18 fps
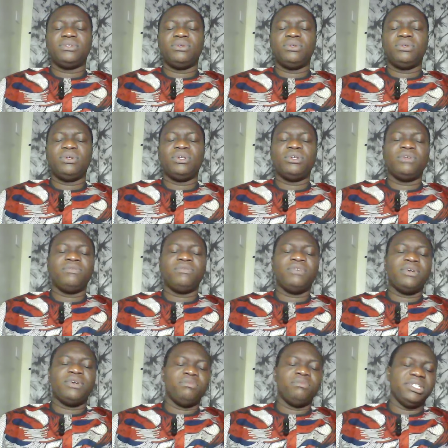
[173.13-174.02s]
O Lord, of
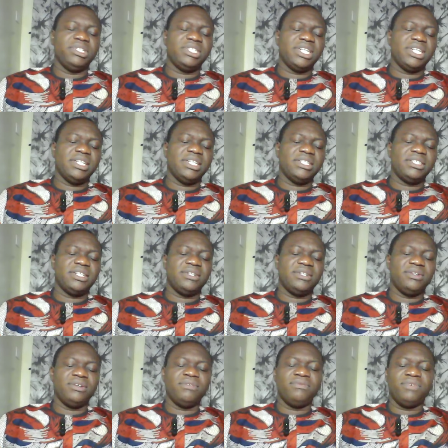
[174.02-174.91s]
all bitterness and
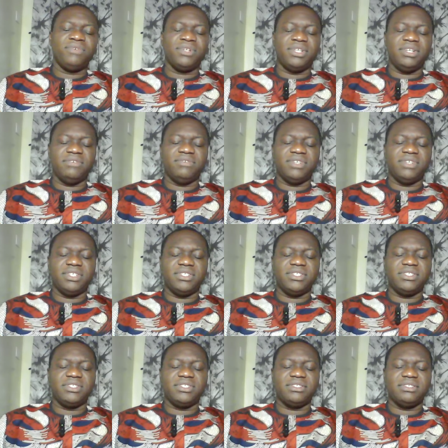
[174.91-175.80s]

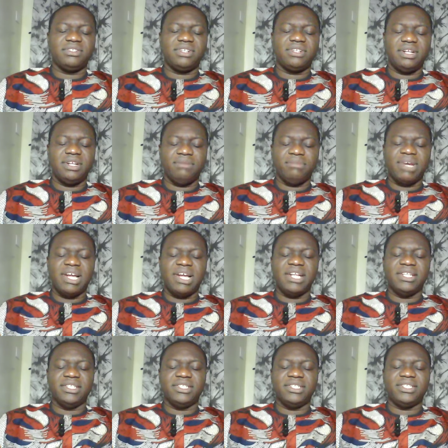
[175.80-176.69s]
unforgiveness and
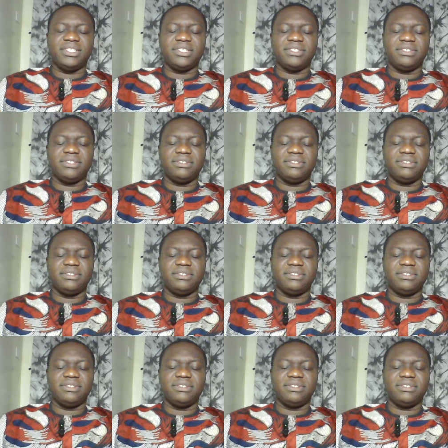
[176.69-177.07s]
malice.